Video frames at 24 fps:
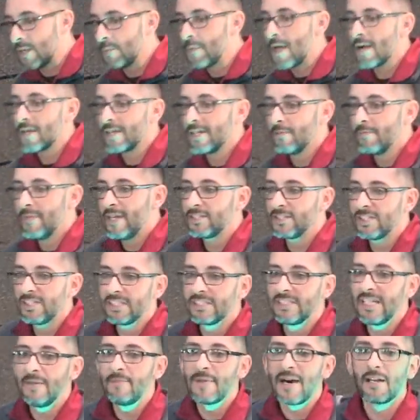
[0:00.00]
and I'm not going to mention
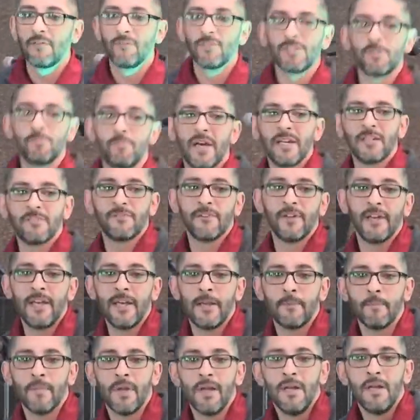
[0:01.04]
his name out of respect for
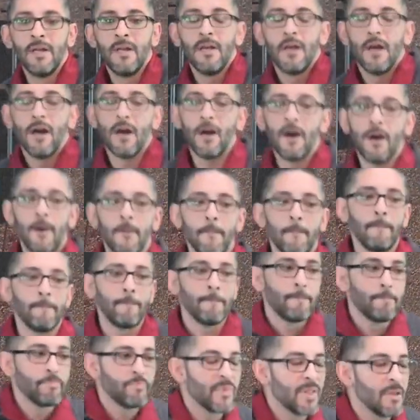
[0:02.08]
him.
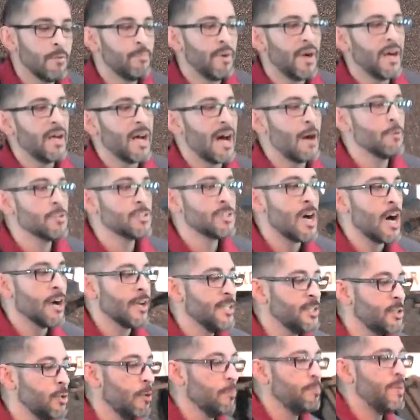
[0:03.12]
Um, but I was
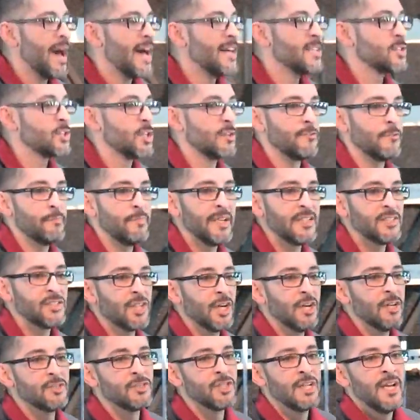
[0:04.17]
talking to a pastor of a big
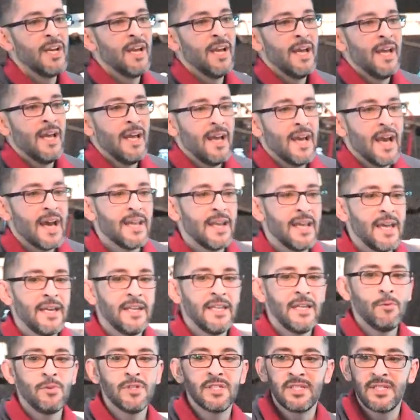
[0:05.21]
church, and, and
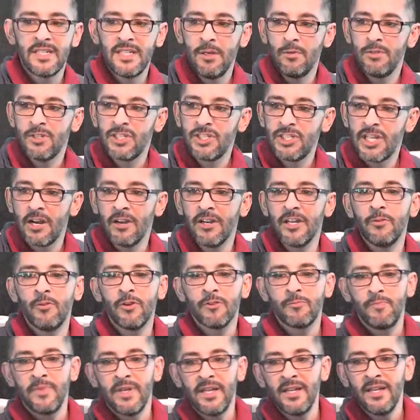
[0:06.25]
he, was, he was sharing
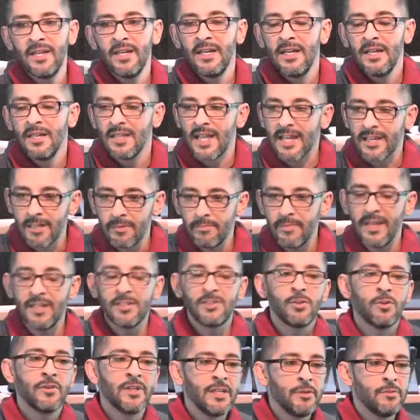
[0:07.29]
with me, like a
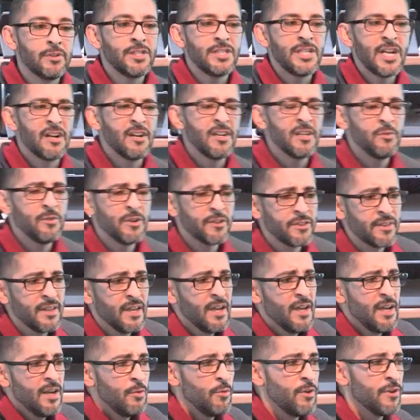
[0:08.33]
mentor, he was sharing with,
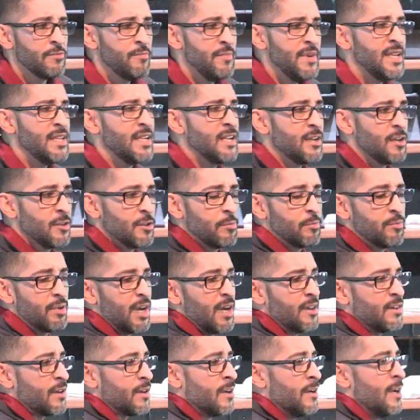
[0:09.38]
with me and another
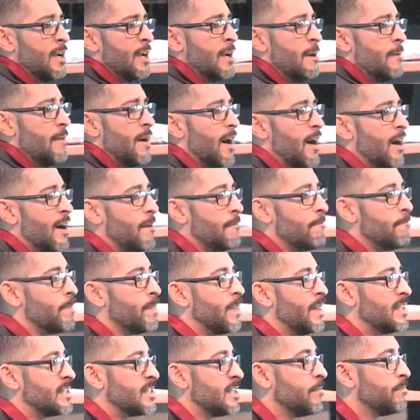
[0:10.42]
brother
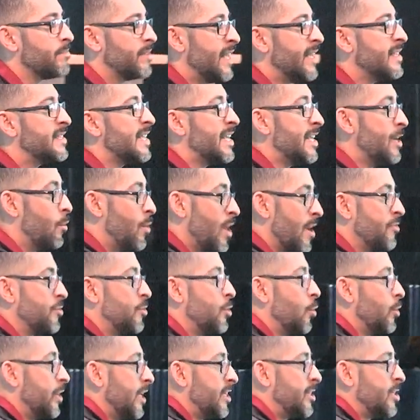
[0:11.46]
um, some things that he went
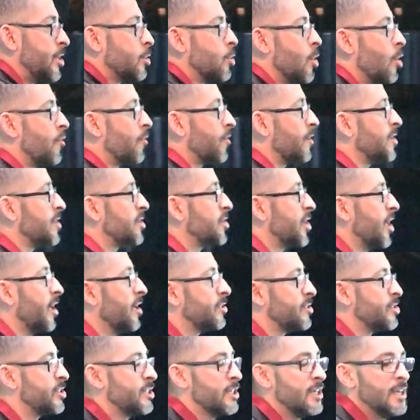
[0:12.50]
through when he took over his
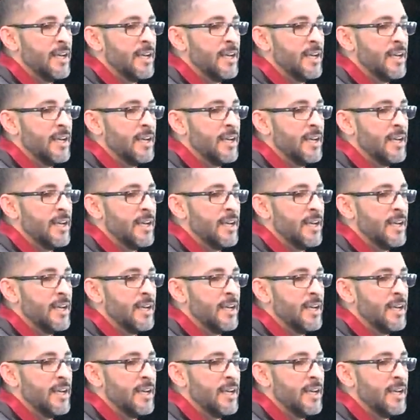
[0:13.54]
church.